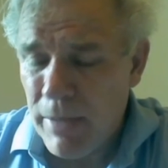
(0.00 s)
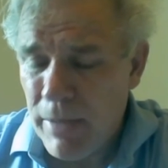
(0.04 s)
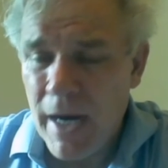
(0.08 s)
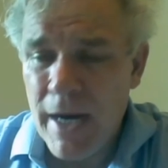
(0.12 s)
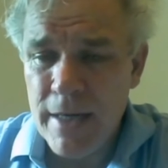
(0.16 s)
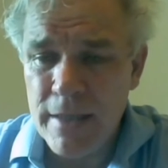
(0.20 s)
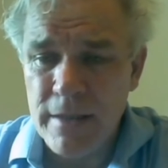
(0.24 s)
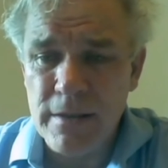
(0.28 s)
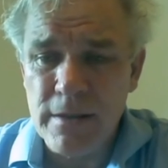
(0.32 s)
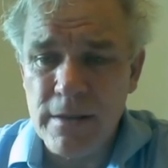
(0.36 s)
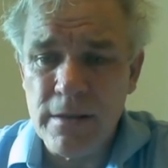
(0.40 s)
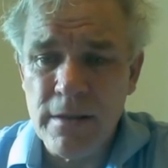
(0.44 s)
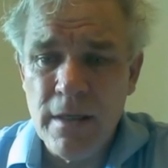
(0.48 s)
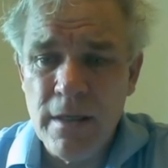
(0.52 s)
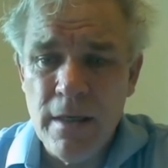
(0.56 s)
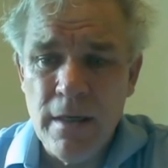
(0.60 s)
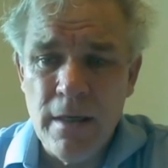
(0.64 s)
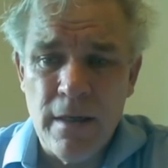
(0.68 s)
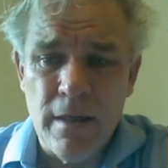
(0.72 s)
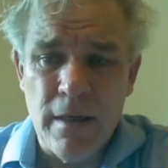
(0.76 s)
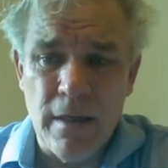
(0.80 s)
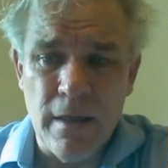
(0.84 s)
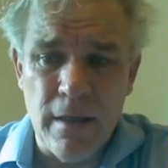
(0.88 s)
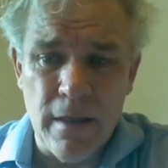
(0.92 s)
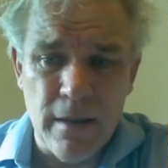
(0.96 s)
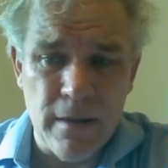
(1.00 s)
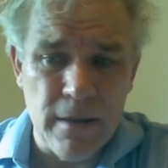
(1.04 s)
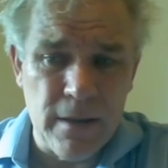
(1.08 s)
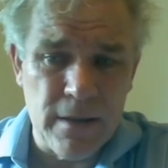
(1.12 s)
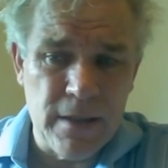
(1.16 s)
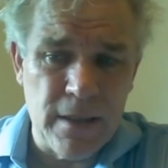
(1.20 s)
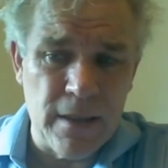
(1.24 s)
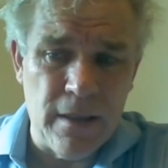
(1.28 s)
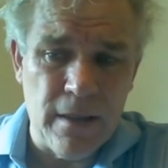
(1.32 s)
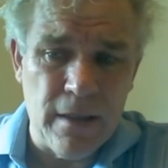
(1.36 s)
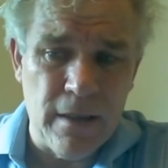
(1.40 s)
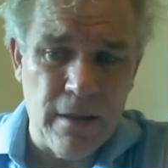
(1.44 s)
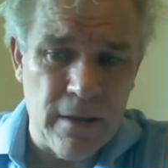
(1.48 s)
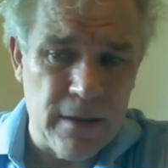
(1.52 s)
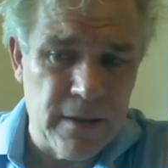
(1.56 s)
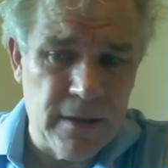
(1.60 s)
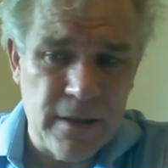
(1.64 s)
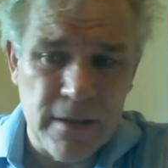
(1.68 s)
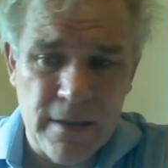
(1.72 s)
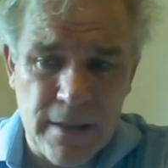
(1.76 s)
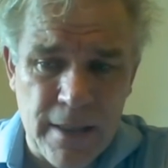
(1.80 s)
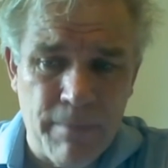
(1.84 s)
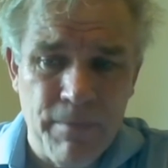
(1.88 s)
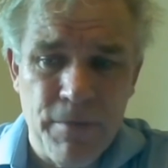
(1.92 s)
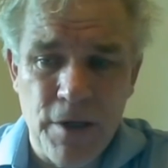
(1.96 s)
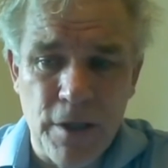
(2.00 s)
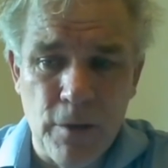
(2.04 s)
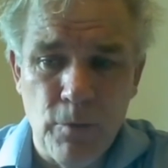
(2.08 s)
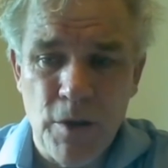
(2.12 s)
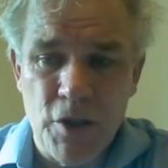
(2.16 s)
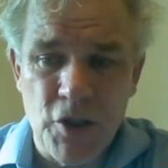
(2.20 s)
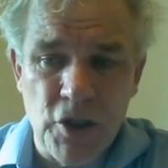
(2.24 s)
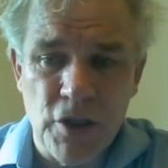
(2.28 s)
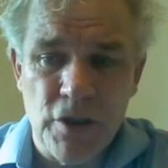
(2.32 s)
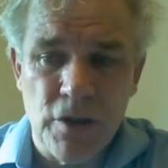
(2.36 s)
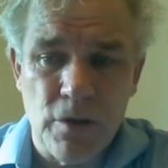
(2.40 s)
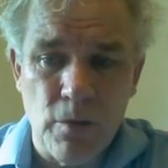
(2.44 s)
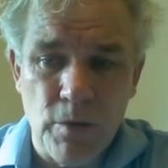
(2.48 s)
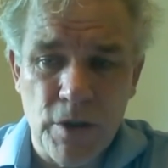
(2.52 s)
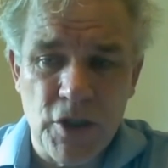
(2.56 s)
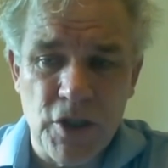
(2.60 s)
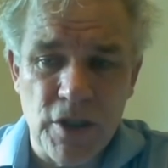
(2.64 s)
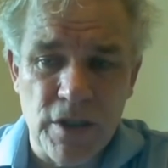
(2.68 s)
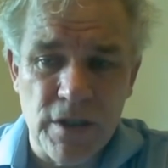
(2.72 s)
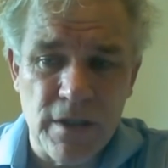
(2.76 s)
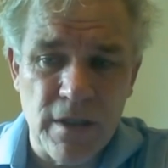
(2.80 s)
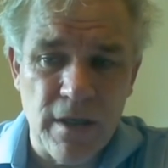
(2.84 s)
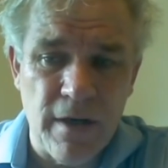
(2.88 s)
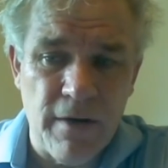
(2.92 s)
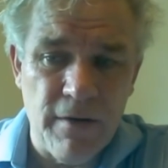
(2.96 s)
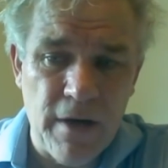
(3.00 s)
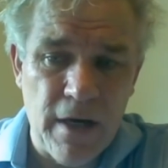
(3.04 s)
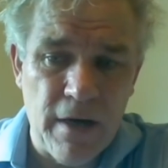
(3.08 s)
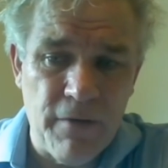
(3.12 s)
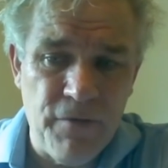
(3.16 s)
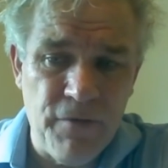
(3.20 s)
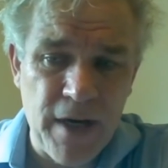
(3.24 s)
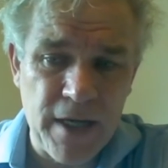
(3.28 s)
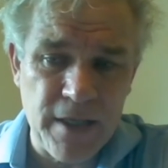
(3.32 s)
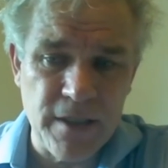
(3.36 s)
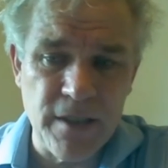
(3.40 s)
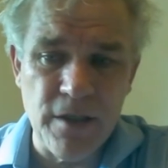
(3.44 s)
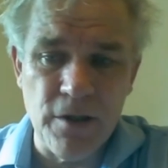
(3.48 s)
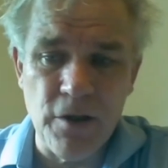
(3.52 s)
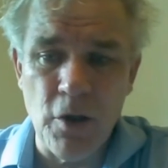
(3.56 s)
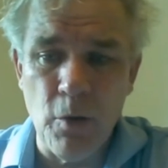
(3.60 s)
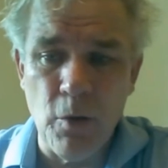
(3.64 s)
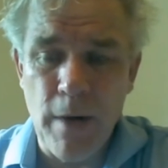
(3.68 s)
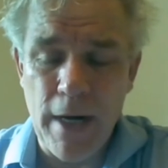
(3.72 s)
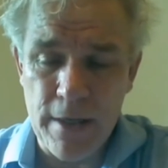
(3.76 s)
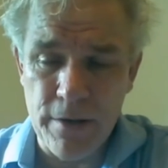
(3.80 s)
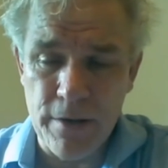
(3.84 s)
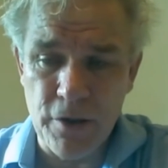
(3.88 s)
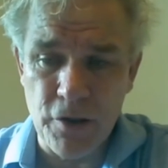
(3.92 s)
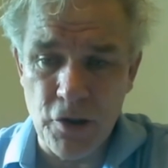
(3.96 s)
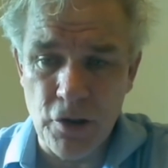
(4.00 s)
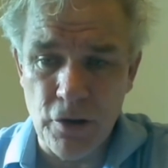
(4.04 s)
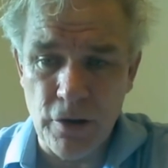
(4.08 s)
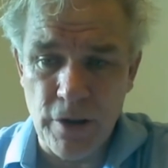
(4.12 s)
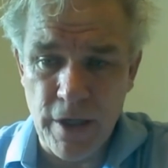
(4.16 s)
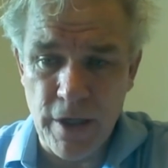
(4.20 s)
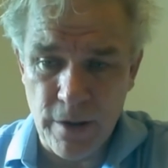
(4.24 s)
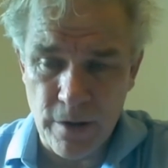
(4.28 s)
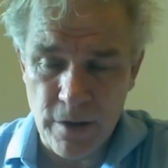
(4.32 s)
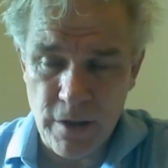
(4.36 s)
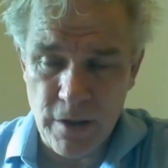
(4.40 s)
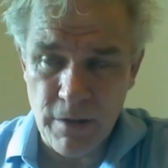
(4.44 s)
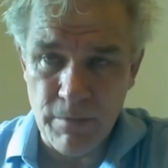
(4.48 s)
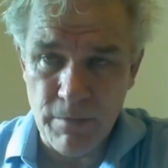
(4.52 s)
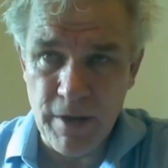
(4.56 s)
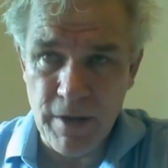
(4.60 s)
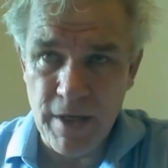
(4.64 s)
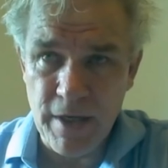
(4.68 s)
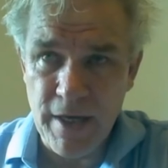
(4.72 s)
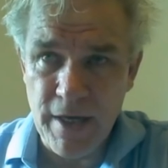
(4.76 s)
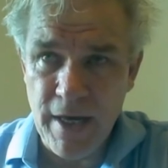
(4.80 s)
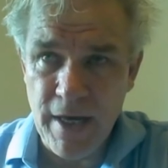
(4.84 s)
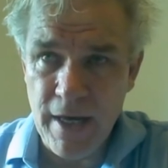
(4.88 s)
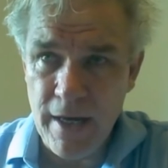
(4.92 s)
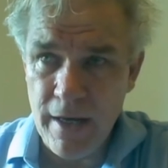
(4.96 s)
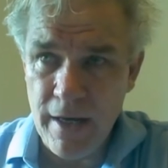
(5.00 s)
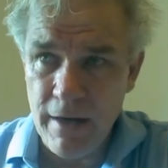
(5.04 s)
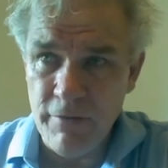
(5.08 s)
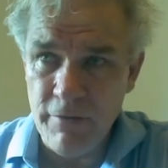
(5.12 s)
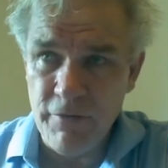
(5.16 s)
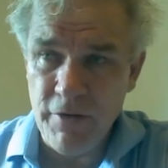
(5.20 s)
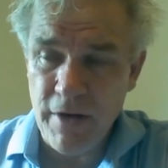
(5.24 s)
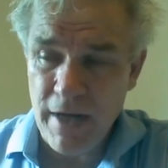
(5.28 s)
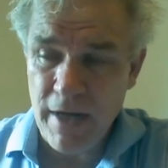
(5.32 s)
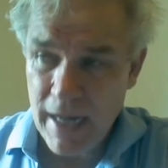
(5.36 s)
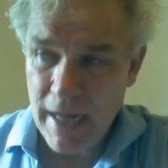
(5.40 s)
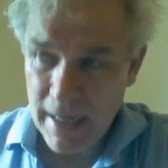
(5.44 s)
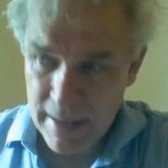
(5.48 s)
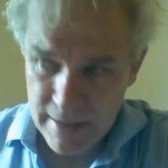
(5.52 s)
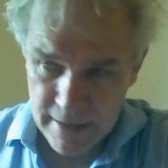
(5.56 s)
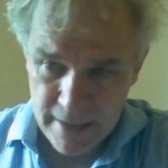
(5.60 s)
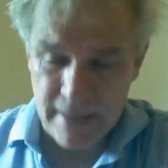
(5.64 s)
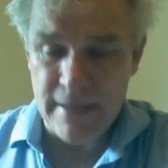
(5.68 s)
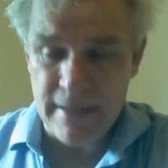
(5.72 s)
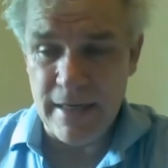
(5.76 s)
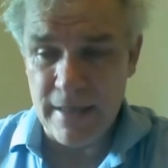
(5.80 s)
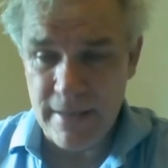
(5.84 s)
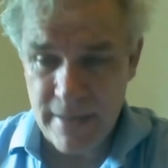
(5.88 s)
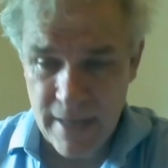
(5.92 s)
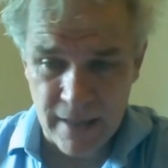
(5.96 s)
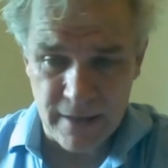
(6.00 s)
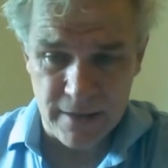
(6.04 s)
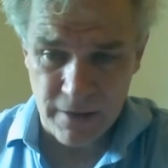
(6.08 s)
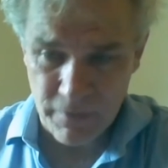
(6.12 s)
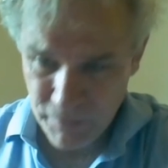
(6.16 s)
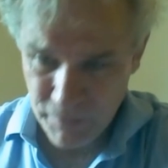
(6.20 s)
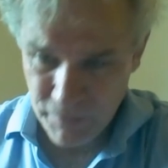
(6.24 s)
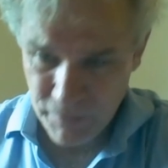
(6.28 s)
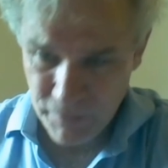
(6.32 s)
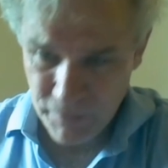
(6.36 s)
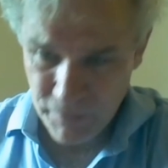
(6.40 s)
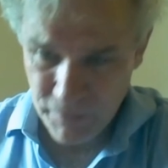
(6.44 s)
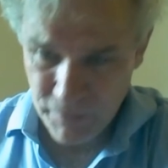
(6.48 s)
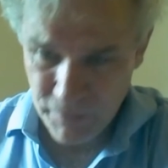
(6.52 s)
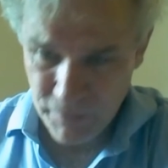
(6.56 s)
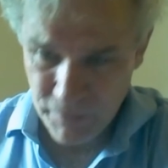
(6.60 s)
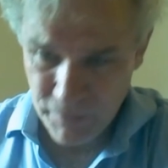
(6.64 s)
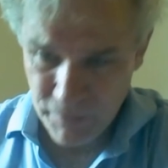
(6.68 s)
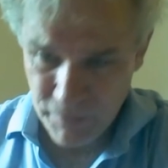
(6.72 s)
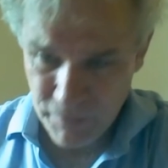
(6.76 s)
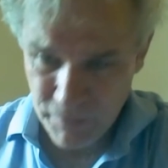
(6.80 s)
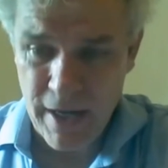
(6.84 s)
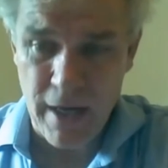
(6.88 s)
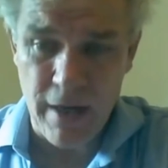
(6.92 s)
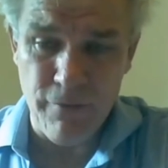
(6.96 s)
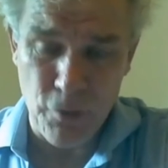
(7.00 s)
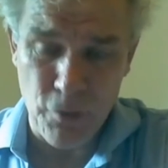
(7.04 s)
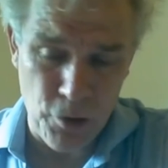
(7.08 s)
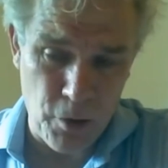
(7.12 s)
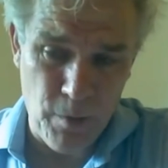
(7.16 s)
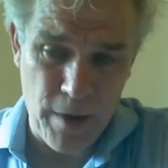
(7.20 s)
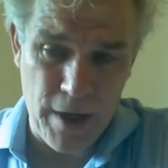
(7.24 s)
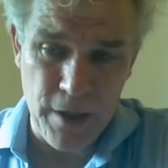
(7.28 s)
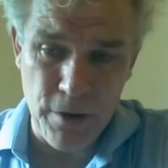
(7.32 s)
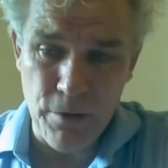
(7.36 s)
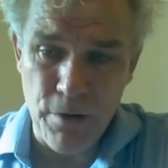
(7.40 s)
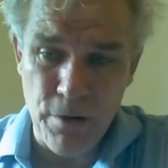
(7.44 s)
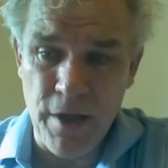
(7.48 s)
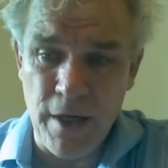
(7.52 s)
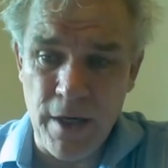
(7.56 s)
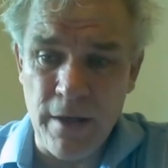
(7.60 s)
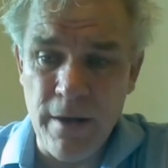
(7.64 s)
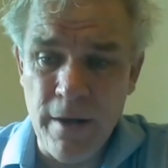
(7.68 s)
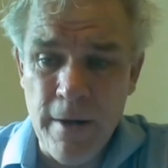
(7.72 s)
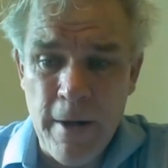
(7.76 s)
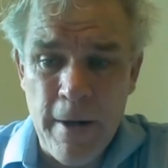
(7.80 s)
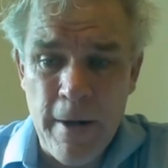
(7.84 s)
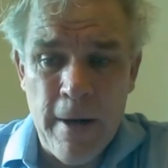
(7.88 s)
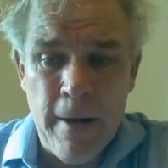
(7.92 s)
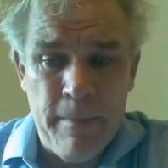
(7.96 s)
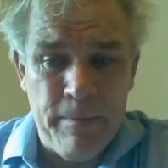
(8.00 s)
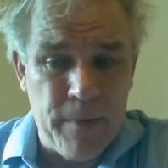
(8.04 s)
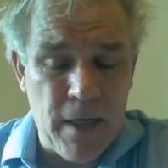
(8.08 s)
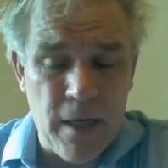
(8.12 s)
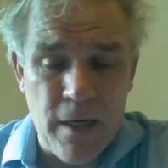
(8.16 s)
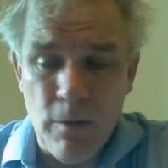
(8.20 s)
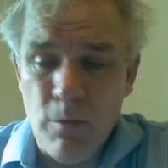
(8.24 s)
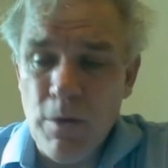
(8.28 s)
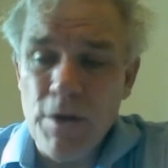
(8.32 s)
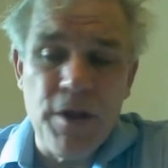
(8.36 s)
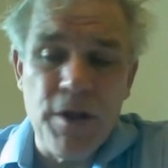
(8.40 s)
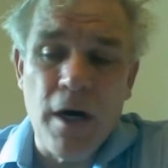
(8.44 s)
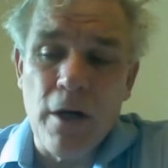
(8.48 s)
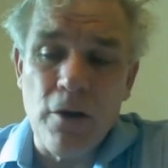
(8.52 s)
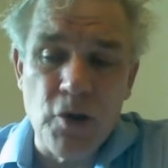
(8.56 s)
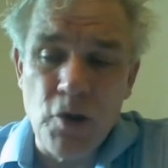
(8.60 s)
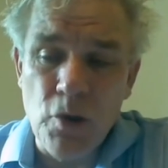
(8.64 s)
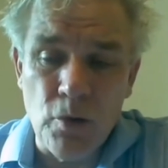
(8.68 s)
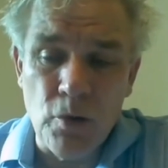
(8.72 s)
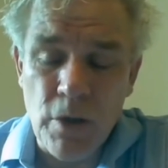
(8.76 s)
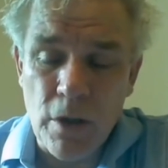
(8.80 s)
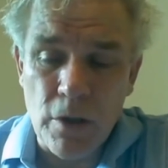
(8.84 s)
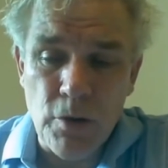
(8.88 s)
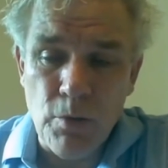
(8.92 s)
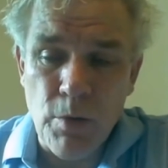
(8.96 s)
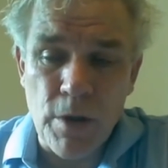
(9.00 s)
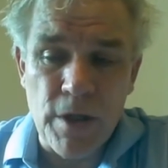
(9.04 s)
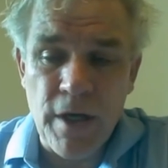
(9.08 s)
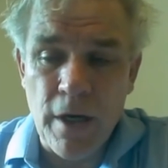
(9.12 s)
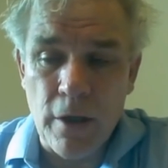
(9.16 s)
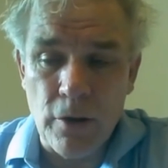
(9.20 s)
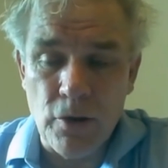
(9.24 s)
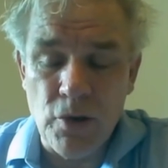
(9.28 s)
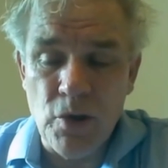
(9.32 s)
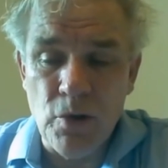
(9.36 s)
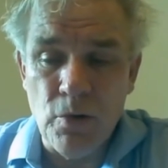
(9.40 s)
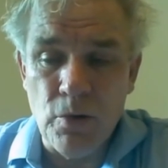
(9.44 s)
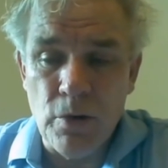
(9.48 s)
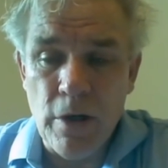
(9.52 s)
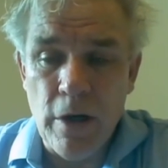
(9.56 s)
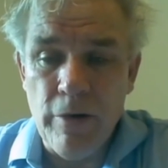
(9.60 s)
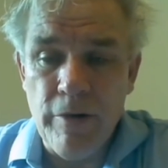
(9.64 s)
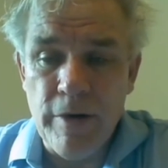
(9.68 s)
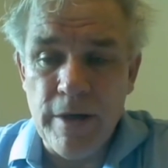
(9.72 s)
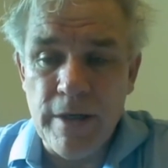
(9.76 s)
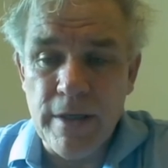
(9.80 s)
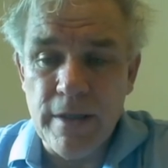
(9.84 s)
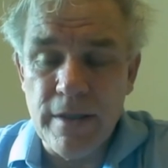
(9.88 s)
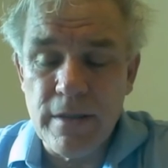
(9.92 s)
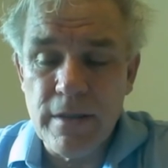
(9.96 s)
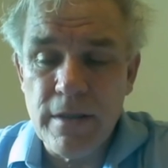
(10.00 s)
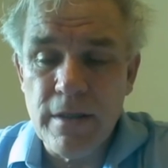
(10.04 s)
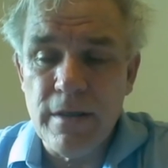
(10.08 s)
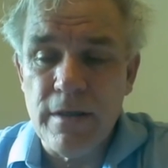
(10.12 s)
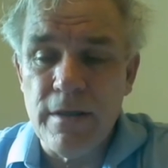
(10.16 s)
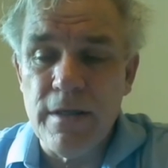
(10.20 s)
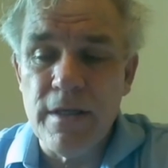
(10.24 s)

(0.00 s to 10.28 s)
bias, something which is affected the way that you're going to behave, and then it does affect the way you behave or the way you think, without your knowing it.